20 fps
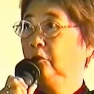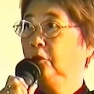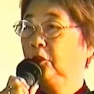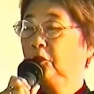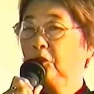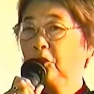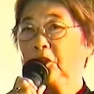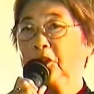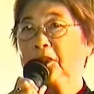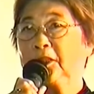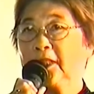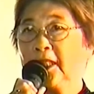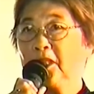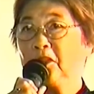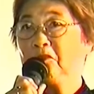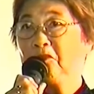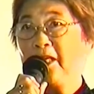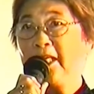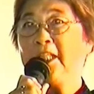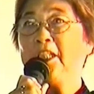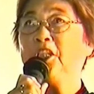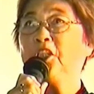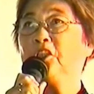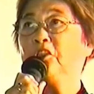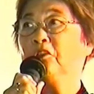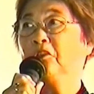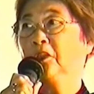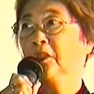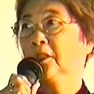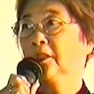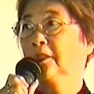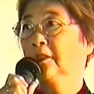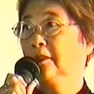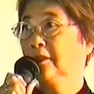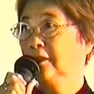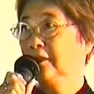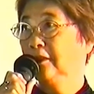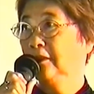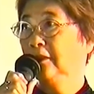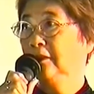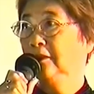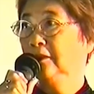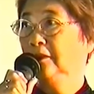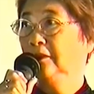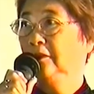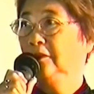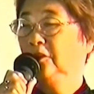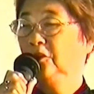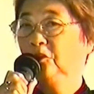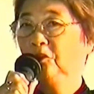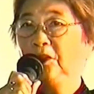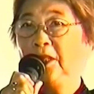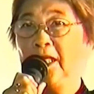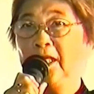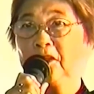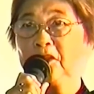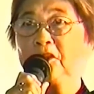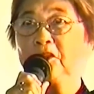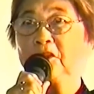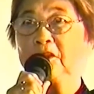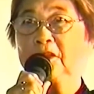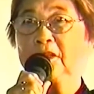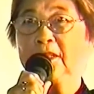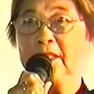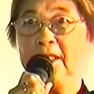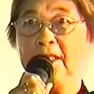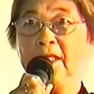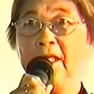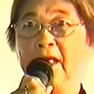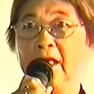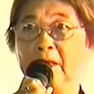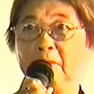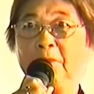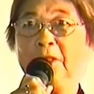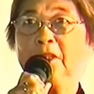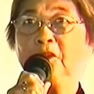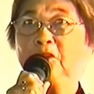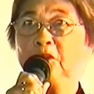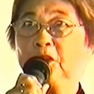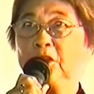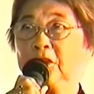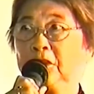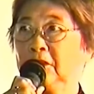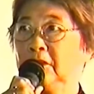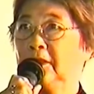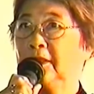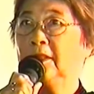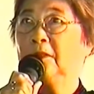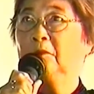We couldn't say rain shoes. We had to say amegutu,